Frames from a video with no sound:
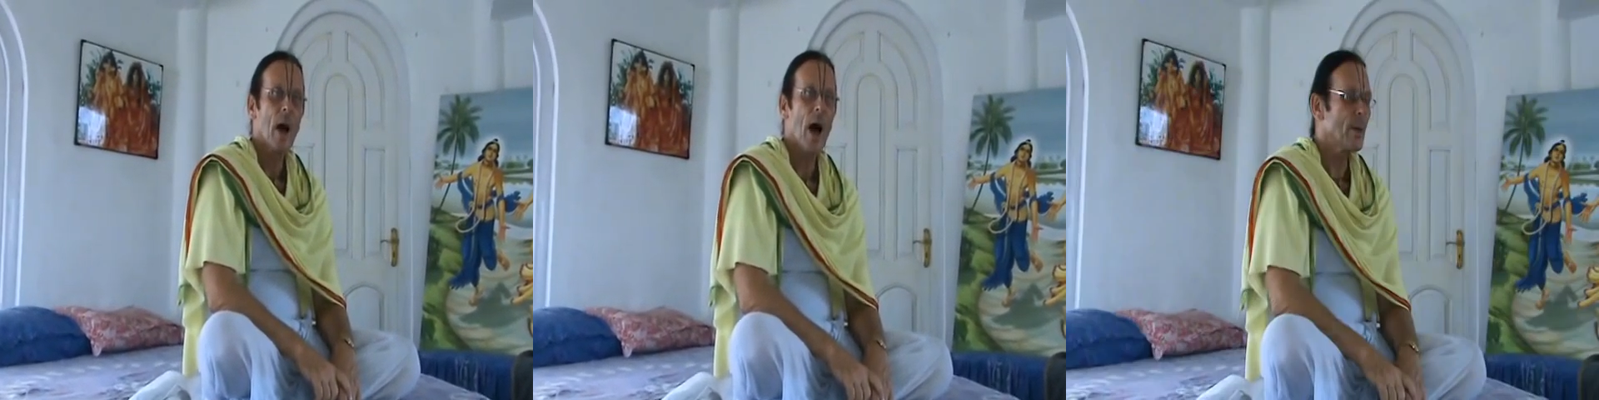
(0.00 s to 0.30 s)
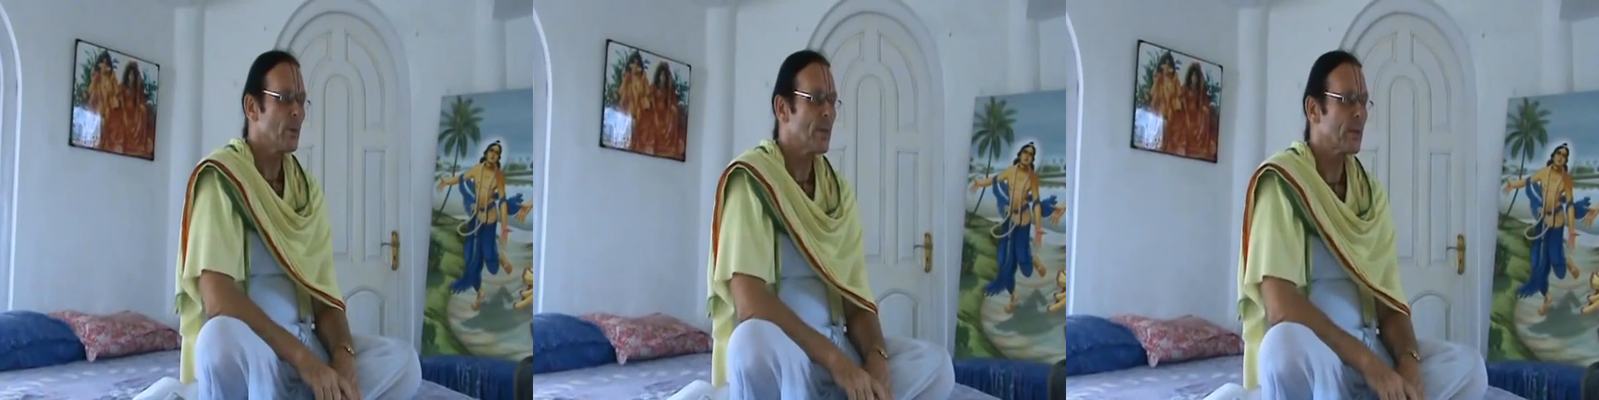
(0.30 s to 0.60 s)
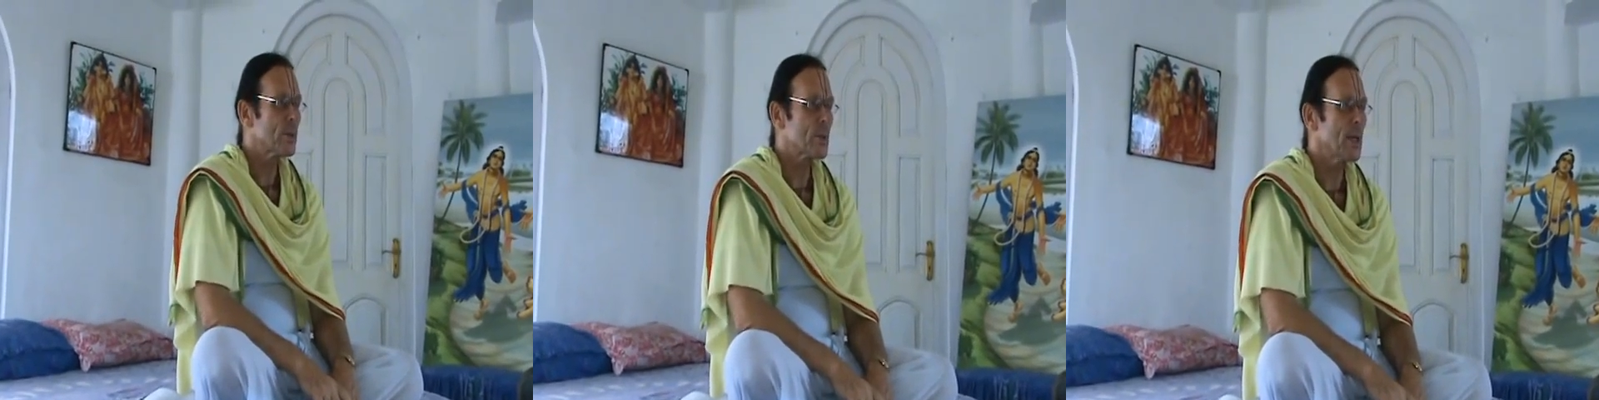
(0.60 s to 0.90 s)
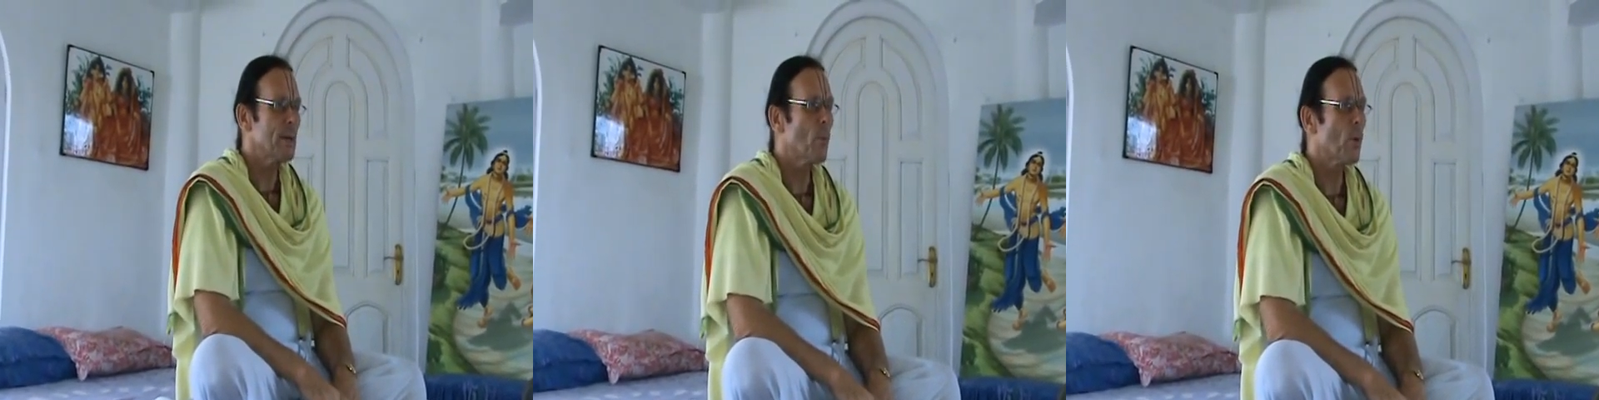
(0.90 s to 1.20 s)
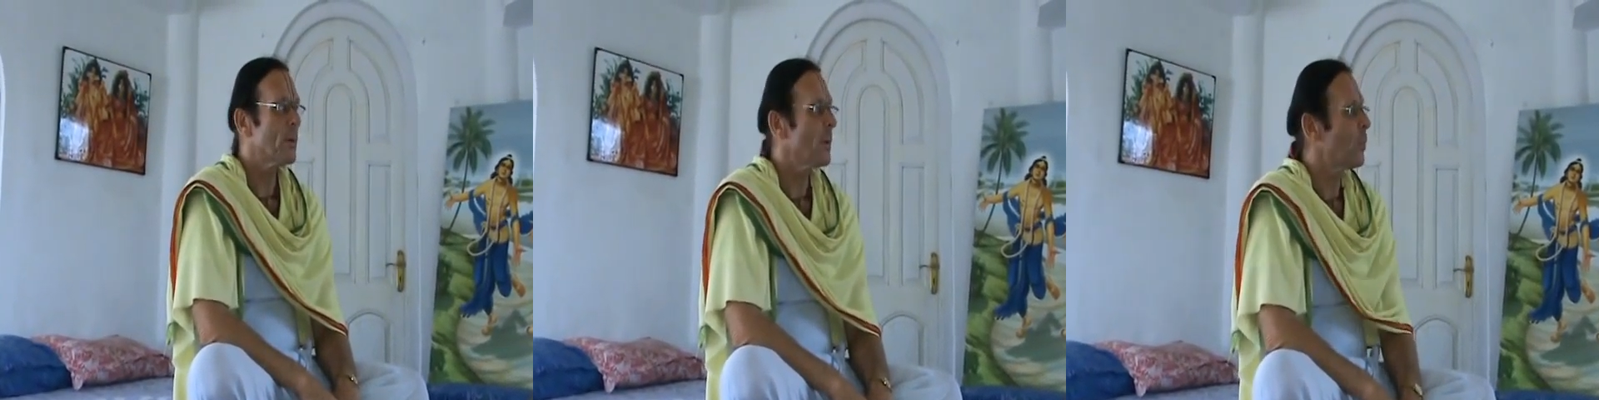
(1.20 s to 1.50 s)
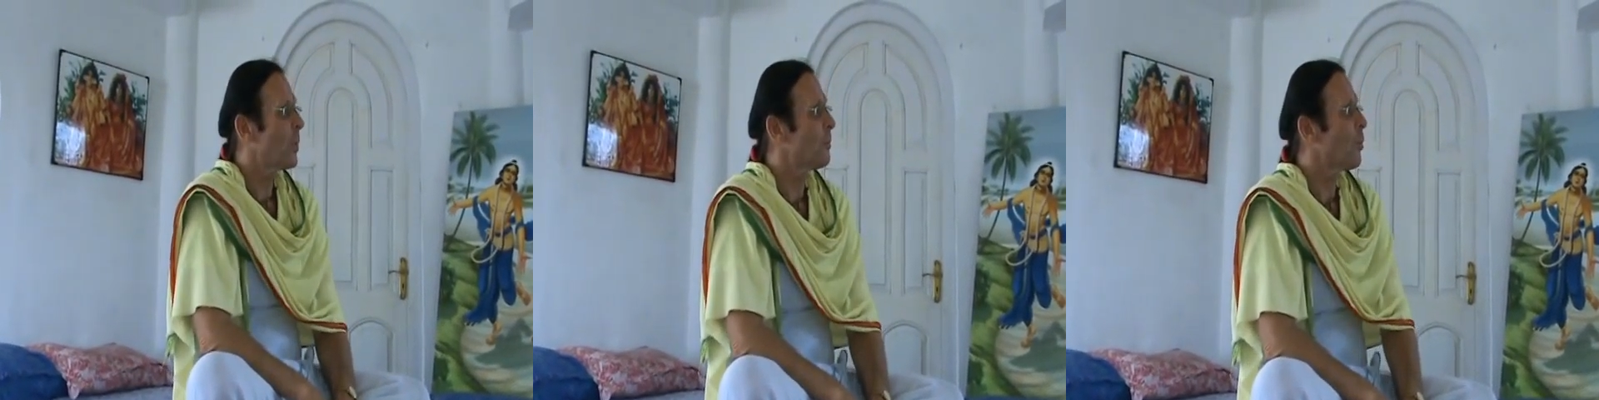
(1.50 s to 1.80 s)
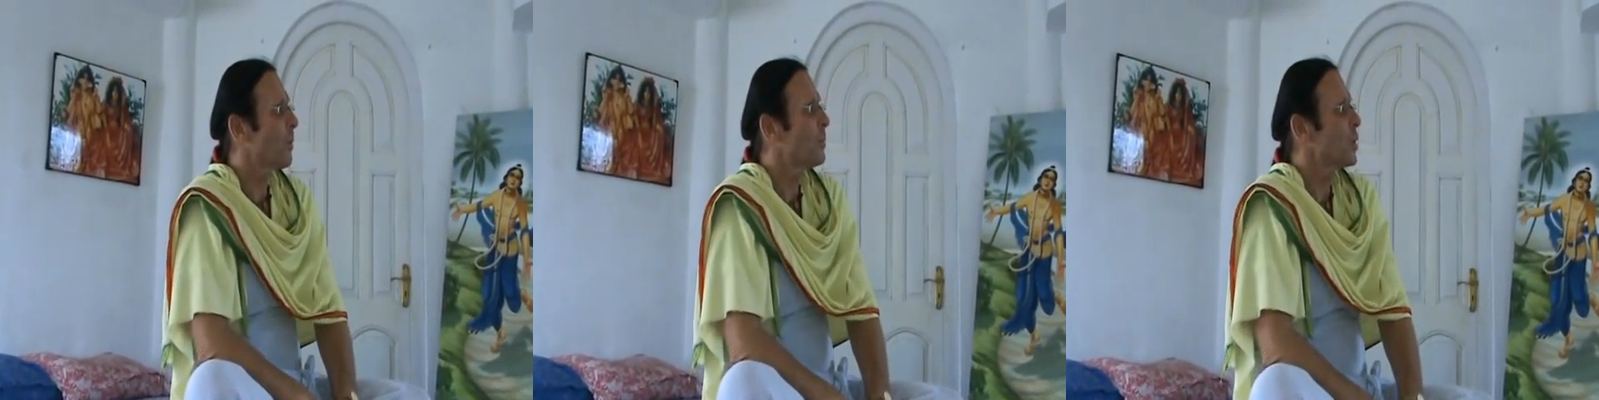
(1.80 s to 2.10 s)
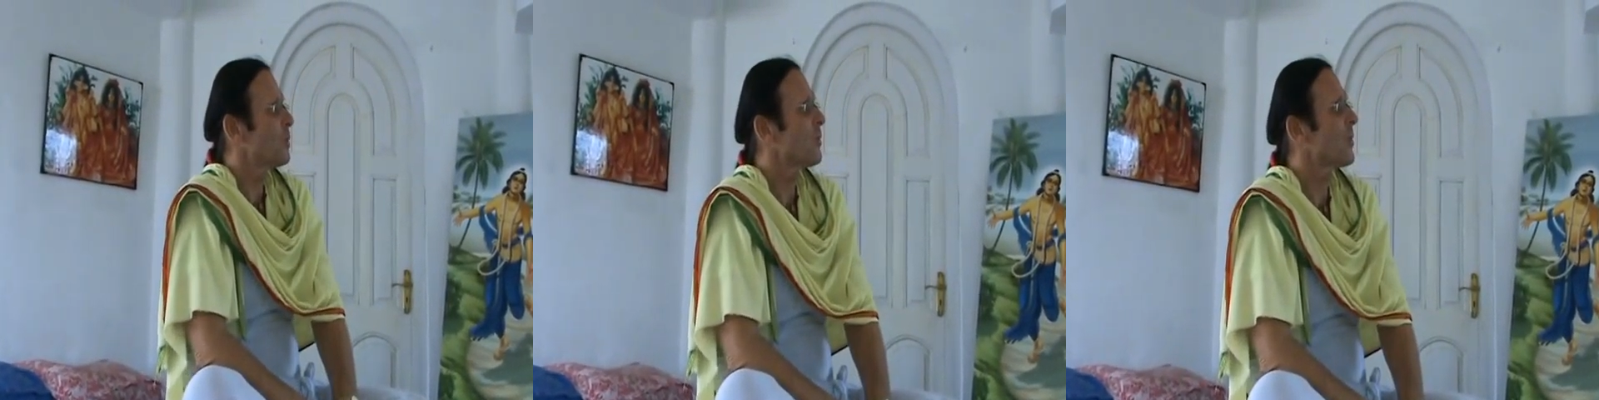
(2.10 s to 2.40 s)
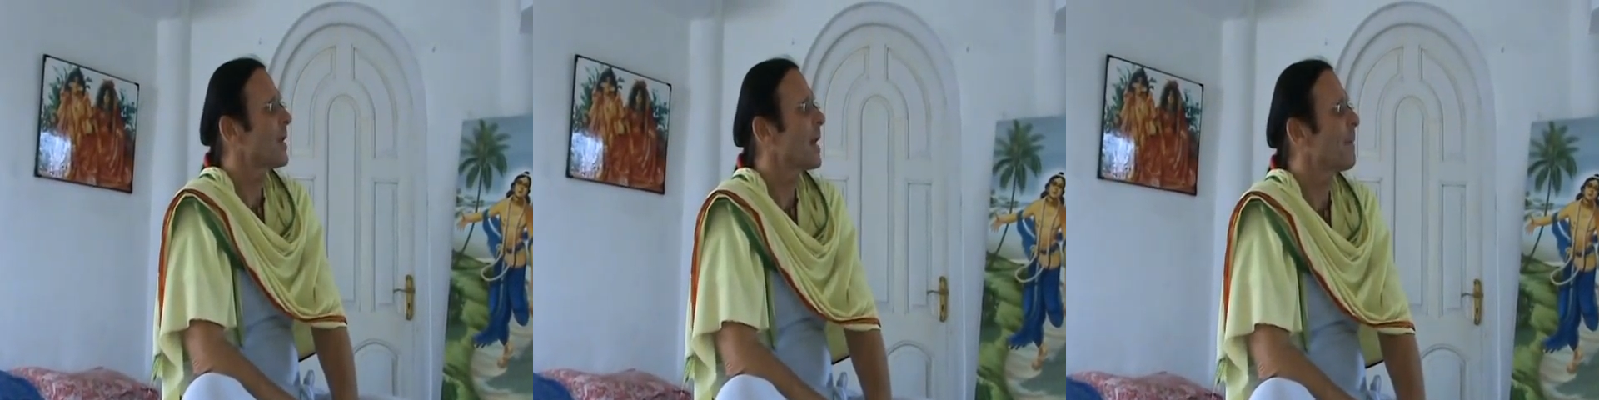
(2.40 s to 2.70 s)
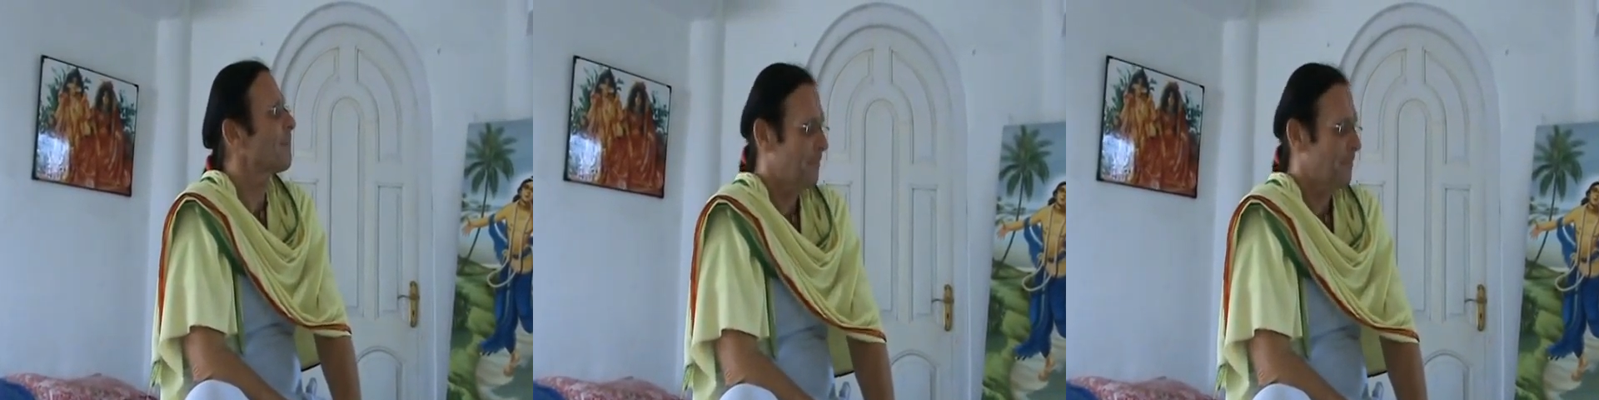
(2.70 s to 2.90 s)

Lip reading: I don't think there's any one more beautiful than him.